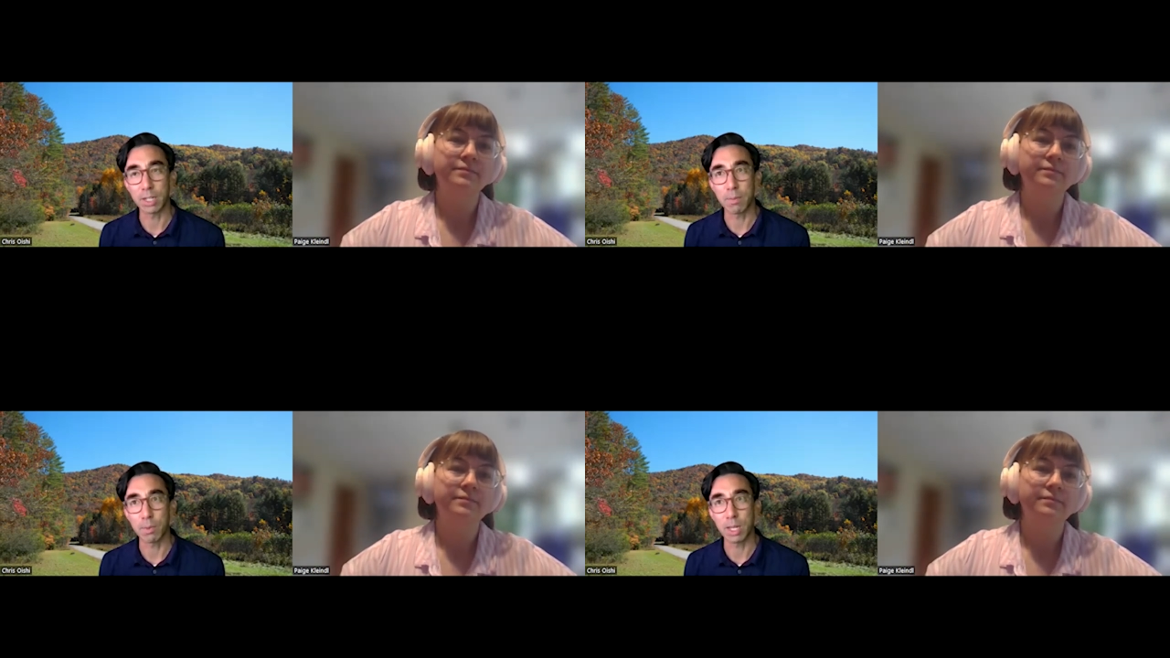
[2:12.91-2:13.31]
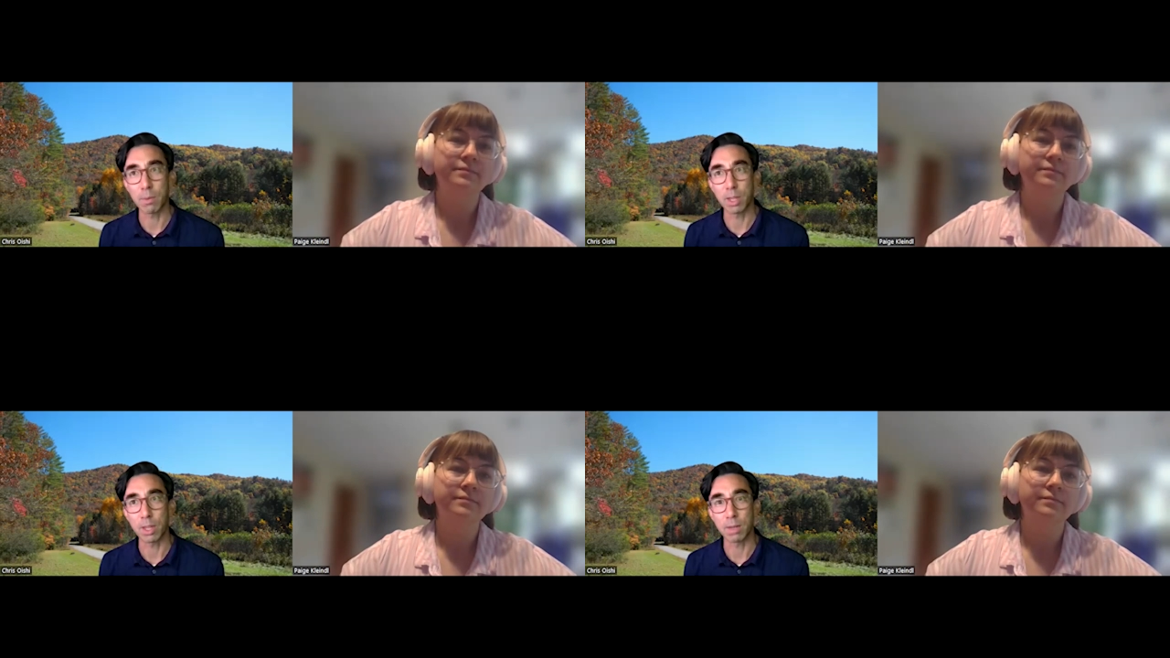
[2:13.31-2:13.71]
Speaker 1: keep
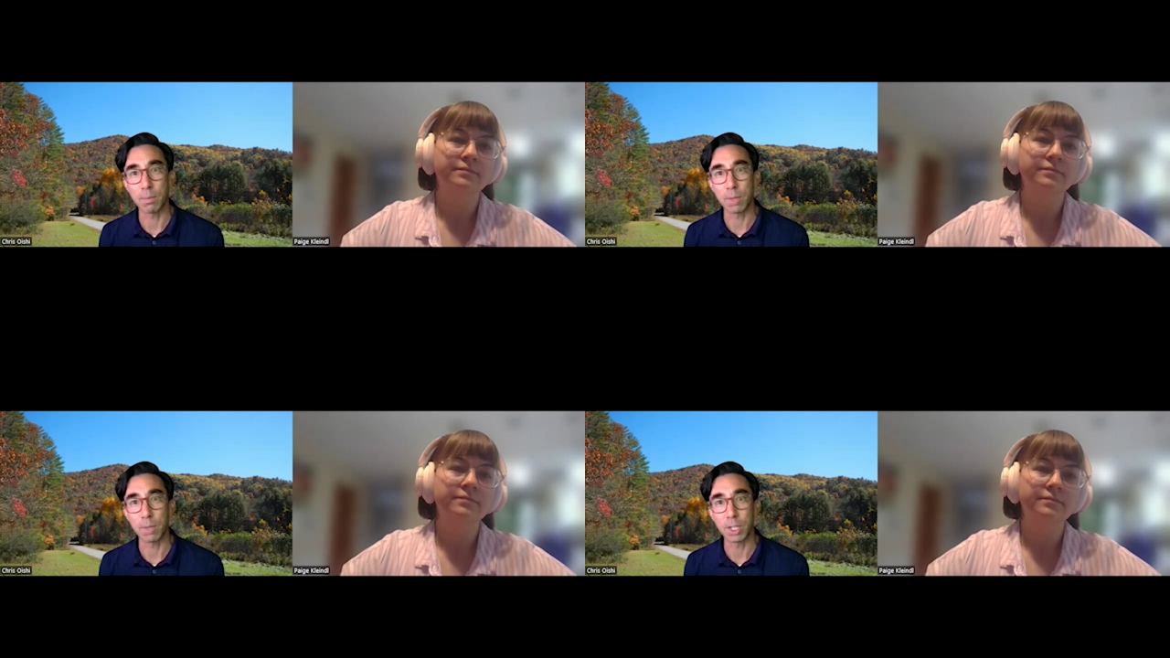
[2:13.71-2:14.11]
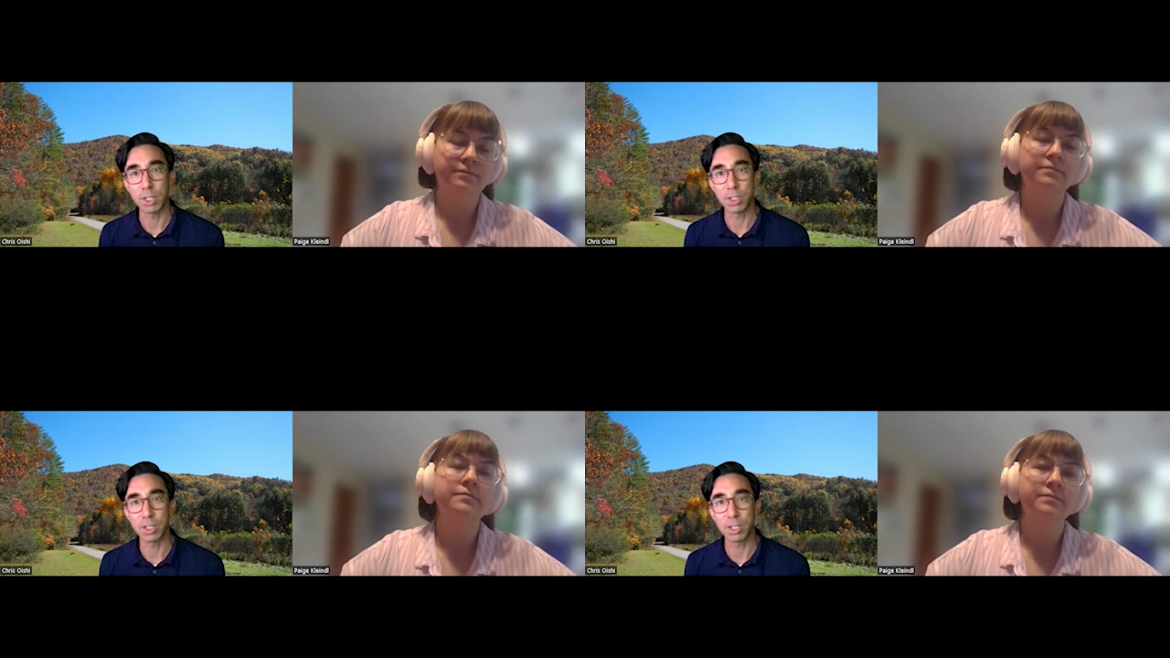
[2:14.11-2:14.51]
keep within
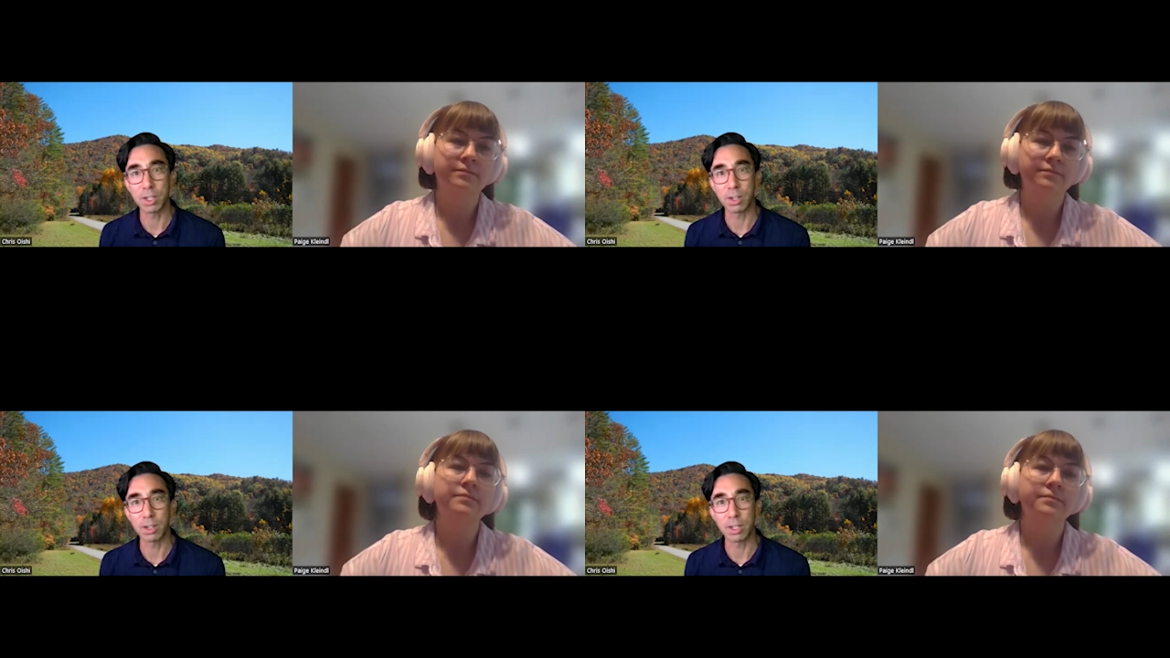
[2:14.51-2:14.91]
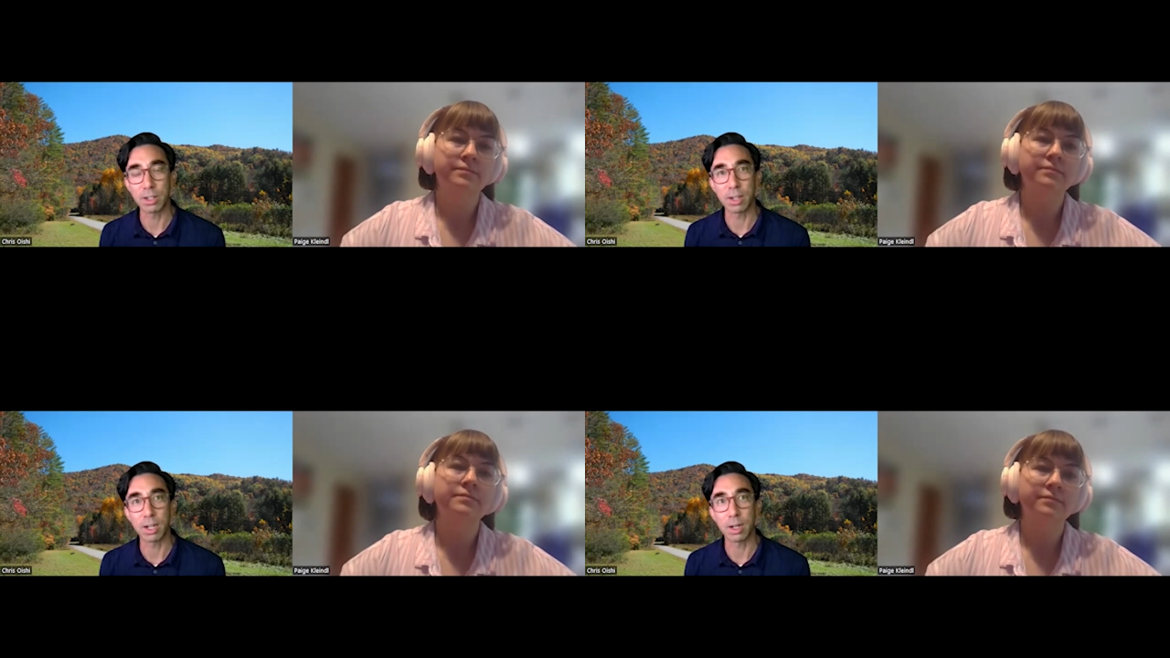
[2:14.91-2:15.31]

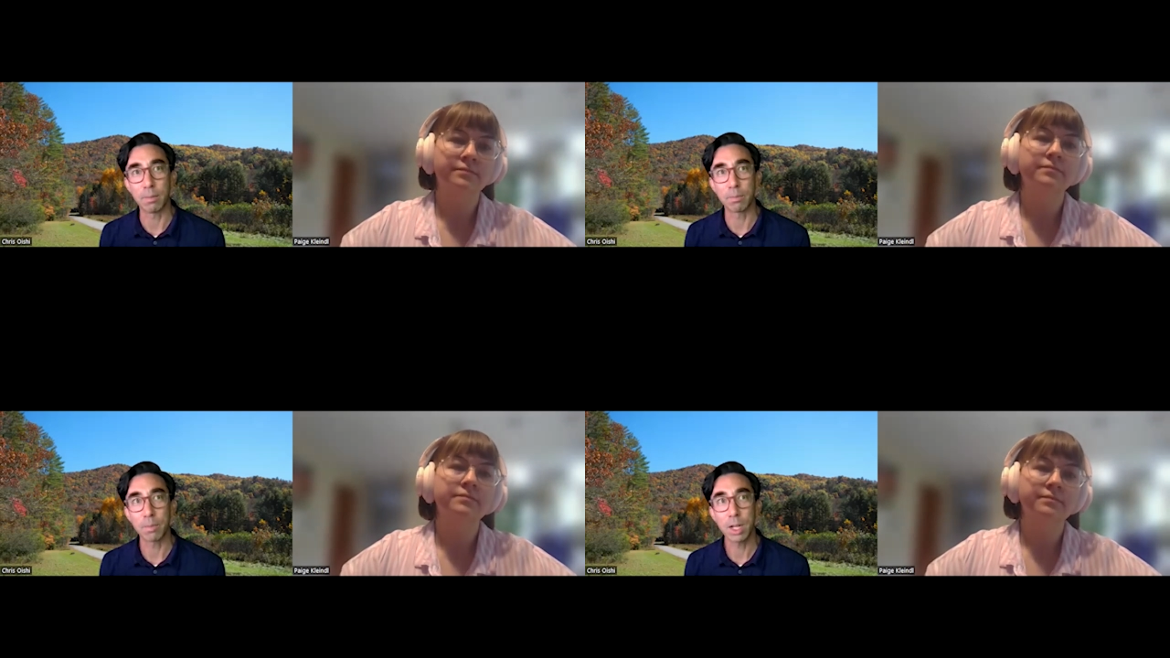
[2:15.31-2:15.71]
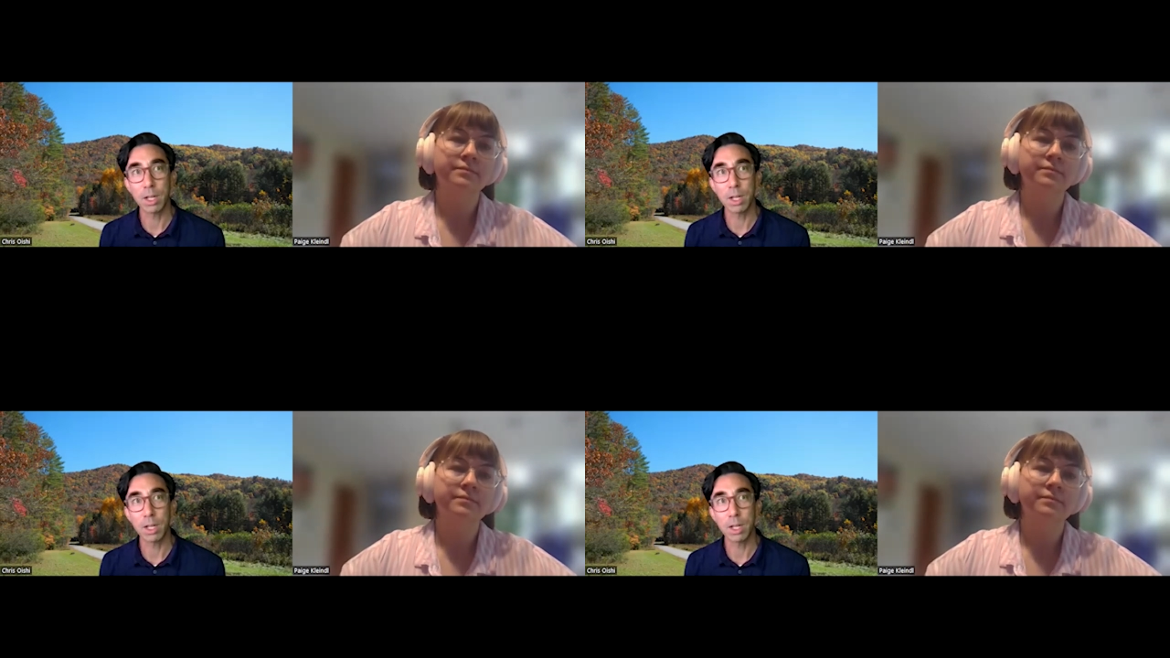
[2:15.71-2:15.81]
budgetary um,